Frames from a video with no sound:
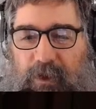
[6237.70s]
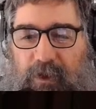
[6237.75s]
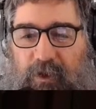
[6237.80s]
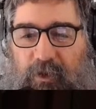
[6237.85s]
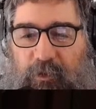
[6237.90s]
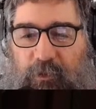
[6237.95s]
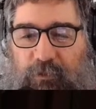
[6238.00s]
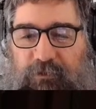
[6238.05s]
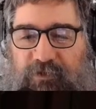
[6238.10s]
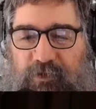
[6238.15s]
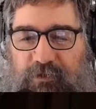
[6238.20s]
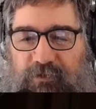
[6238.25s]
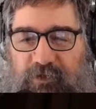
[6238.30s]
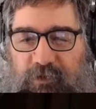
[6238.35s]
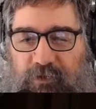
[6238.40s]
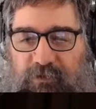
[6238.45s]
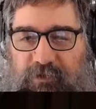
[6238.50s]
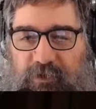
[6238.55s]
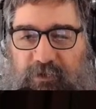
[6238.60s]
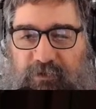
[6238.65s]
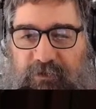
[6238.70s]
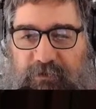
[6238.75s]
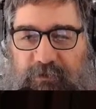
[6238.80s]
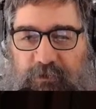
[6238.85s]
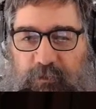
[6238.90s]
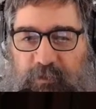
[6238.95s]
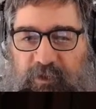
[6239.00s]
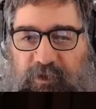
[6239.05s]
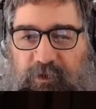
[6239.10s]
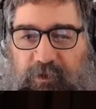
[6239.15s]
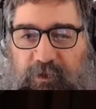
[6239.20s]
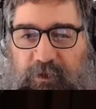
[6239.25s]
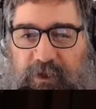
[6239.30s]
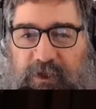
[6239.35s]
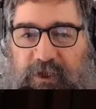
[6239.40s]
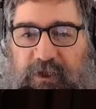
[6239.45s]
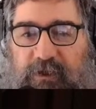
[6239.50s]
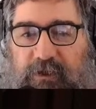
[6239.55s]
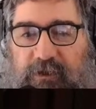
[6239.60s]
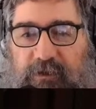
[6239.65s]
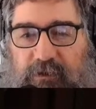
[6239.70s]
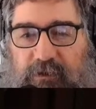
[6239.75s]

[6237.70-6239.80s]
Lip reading: Also told you I was a little bit early.